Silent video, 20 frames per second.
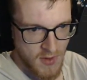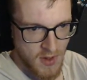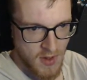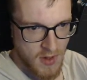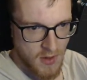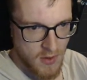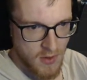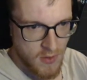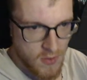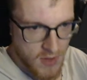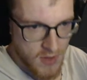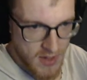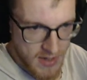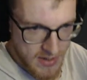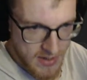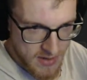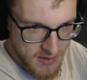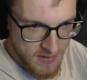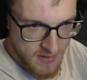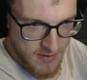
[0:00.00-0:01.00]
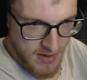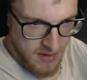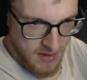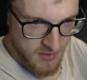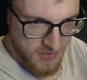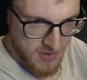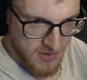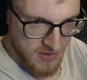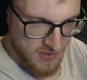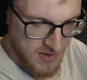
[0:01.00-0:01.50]
looking at
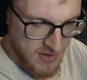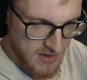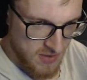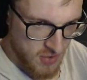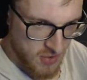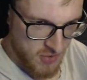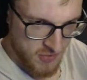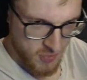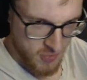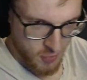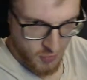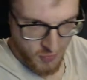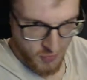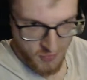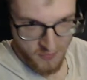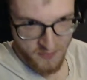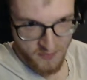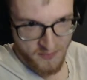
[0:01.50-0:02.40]
IntelliSense answers,